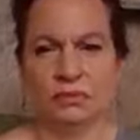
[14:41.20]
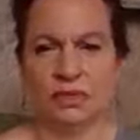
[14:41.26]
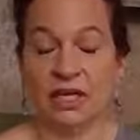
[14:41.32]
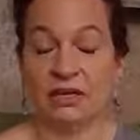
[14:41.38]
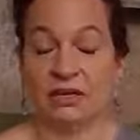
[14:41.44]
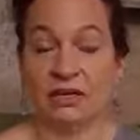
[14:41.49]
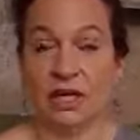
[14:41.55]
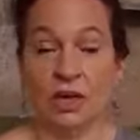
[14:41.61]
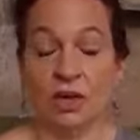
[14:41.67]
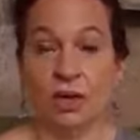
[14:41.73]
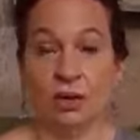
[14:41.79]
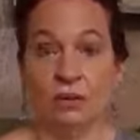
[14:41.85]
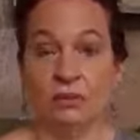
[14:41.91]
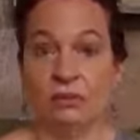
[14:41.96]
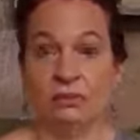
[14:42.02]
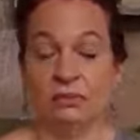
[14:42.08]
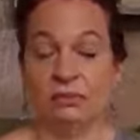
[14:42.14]
And I was like,
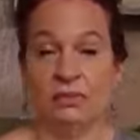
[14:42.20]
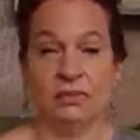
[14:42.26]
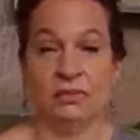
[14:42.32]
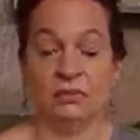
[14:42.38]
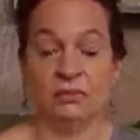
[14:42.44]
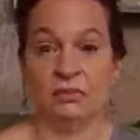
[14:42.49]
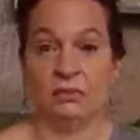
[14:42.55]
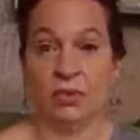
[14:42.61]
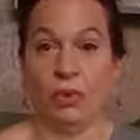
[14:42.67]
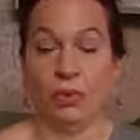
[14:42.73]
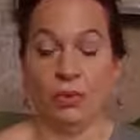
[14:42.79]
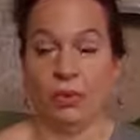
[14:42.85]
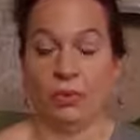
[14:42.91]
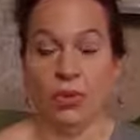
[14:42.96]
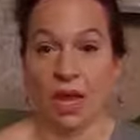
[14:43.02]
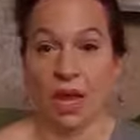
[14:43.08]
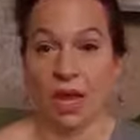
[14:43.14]
oh, oh,
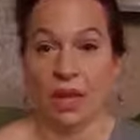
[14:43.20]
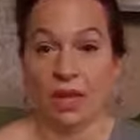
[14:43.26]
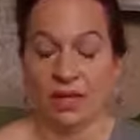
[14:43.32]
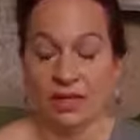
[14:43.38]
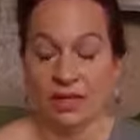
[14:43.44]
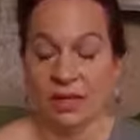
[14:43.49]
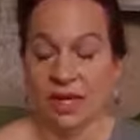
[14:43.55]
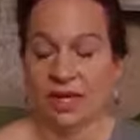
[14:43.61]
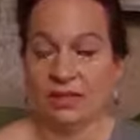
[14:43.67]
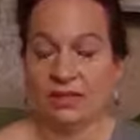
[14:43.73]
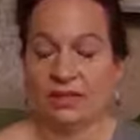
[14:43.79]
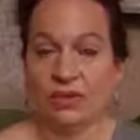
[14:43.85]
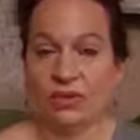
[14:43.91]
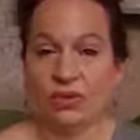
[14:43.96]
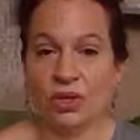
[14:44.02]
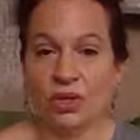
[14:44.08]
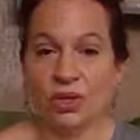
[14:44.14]
okay. And
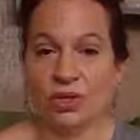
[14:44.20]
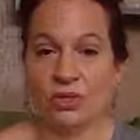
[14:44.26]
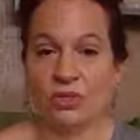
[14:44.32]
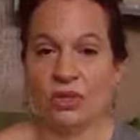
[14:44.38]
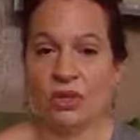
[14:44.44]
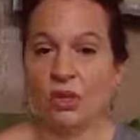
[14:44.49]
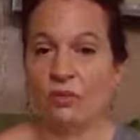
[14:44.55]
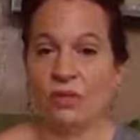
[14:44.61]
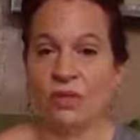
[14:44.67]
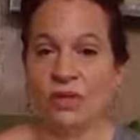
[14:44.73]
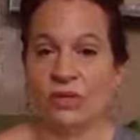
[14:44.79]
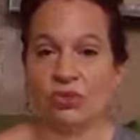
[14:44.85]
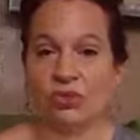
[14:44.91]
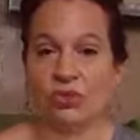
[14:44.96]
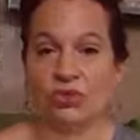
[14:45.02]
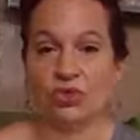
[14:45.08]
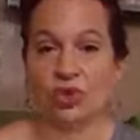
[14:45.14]
so he told me
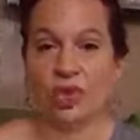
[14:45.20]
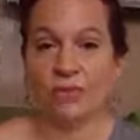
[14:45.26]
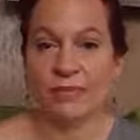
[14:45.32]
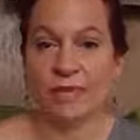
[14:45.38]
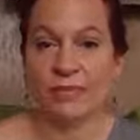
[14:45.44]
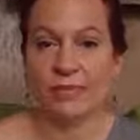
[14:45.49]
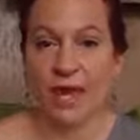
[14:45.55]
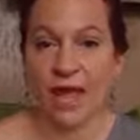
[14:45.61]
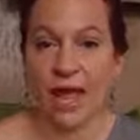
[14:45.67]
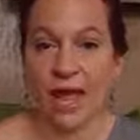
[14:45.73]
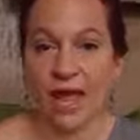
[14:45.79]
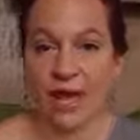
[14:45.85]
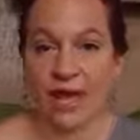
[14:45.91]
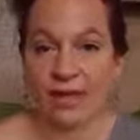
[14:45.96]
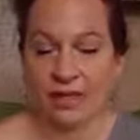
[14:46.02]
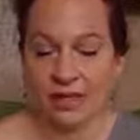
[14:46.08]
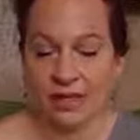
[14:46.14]
this dream that they
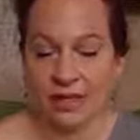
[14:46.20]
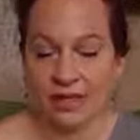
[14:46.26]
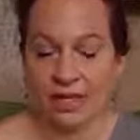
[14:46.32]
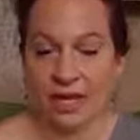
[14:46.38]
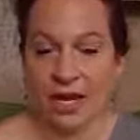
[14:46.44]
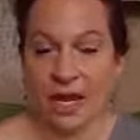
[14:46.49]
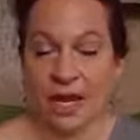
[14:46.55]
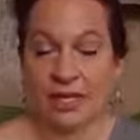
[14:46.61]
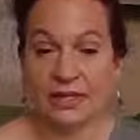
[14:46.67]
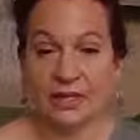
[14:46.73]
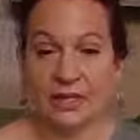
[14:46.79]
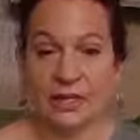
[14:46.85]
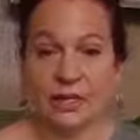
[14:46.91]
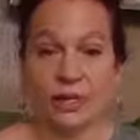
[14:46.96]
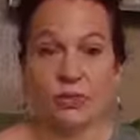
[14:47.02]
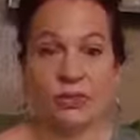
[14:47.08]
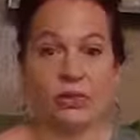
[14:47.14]
had. And
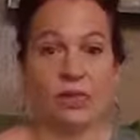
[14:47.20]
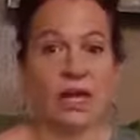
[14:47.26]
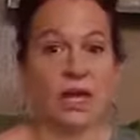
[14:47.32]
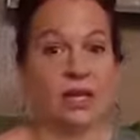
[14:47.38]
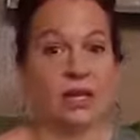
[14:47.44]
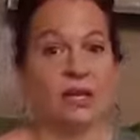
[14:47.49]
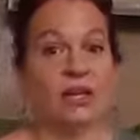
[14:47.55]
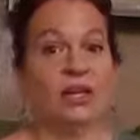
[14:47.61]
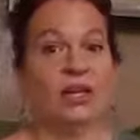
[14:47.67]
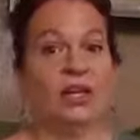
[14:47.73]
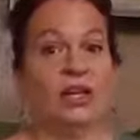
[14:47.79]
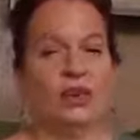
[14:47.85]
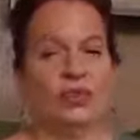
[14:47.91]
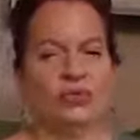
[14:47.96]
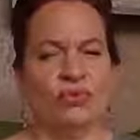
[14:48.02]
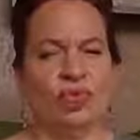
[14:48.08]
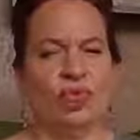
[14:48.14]
he was like, you
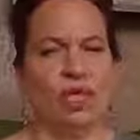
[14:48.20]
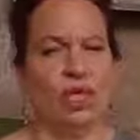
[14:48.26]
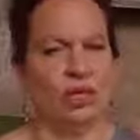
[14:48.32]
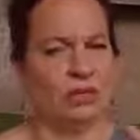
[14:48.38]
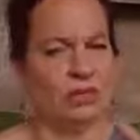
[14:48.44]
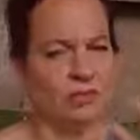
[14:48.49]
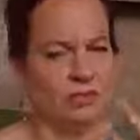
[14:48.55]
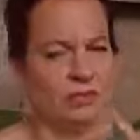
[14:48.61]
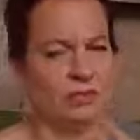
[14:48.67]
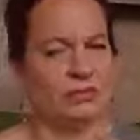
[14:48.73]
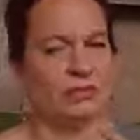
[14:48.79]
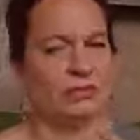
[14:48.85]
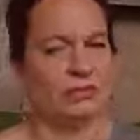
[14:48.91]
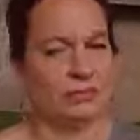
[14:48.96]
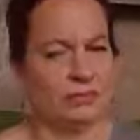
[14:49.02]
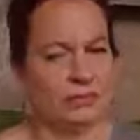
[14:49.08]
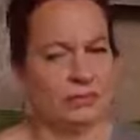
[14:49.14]
know, really,
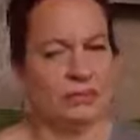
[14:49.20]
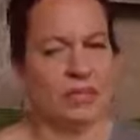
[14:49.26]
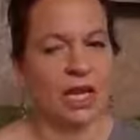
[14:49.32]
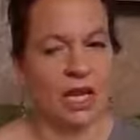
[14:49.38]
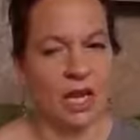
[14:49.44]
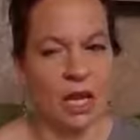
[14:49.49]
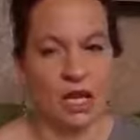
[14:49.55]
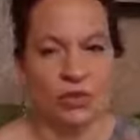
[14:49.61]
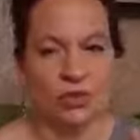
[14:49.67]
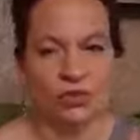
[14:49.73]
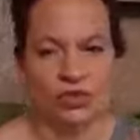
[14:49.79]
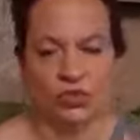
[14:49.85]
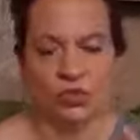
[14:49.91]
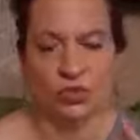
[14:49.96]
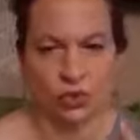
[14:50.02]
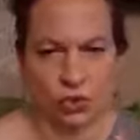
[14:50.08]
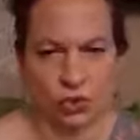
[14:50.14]
like it was
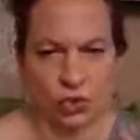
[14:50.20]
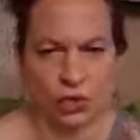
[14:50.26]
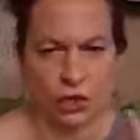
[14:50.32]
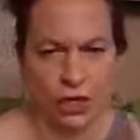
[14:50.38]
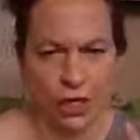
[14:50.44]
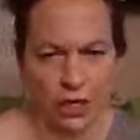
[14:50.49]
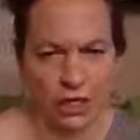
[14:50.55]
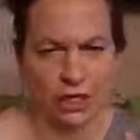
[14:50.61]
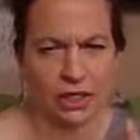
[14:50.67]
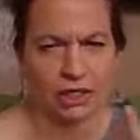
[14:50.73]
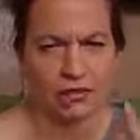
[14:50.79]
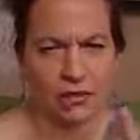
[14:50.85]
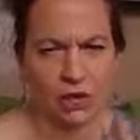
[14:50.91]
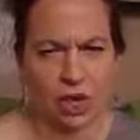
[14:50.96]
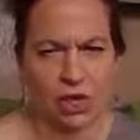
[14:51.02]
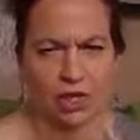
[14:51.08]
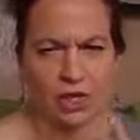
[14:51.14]
a real
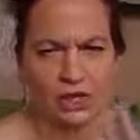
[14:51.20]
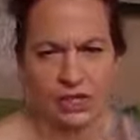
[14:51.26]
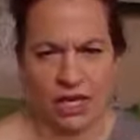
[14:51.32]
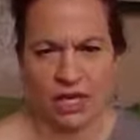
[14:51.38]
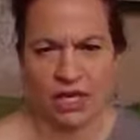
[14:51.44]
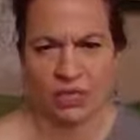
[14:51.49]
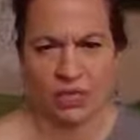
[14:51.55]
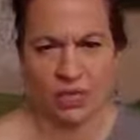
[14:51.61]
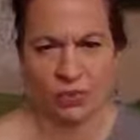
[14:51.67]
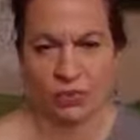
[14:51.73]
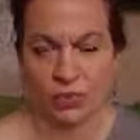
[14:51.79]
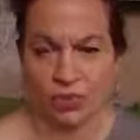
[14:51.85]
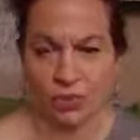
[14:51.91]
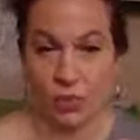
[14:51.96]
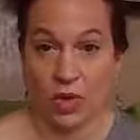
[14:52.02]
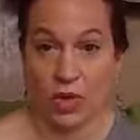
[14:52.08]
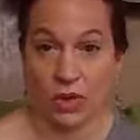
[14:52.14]
negative connotation with
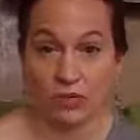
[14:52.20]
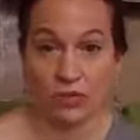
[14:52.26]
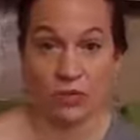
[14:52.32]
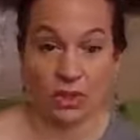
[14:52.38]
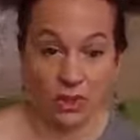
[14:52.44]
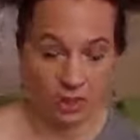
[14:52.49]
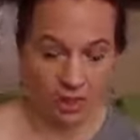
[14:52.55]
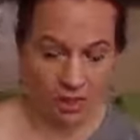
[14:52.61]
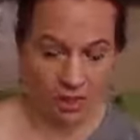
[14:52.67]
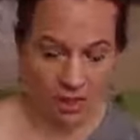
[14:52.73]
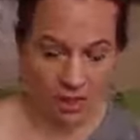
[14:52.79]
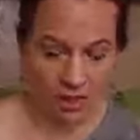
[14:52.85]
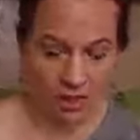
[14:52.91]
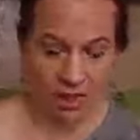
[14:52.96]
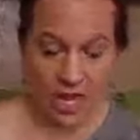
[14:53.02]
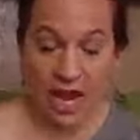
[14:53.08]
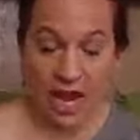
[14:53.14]
the way he was telling it.
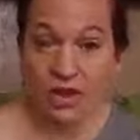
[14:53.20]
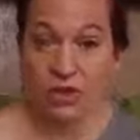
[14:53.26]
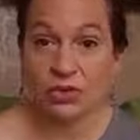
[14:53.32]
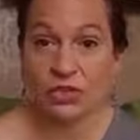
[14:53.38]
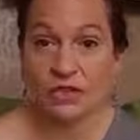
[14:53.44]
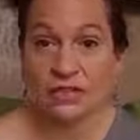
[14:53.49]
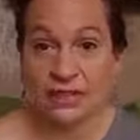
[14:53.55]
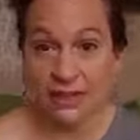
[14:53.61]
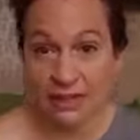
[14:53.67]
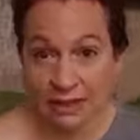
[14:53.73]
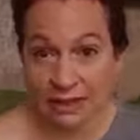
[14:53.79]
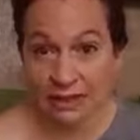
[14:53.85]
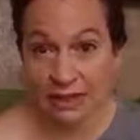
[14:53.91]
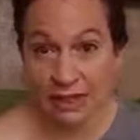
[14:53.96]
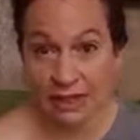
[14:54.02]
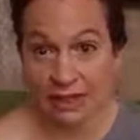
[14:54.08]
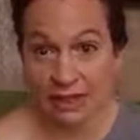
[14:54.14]
I couldn't see any
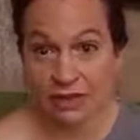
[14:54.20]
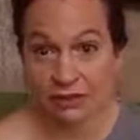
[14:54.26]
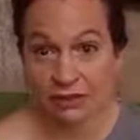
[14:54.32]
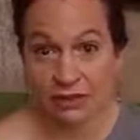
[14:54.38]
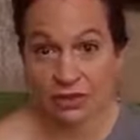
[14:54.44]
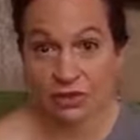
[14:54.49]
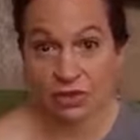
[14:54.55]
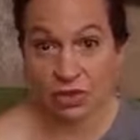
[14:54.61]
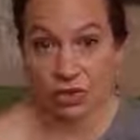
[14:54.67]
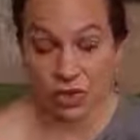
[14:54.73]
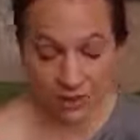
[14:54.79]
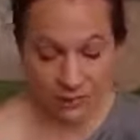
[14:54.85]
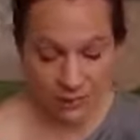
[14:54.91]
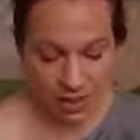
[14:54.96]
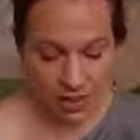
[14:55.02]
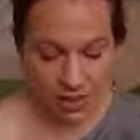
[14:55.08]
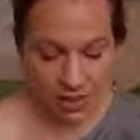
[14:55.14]
negative in the dream,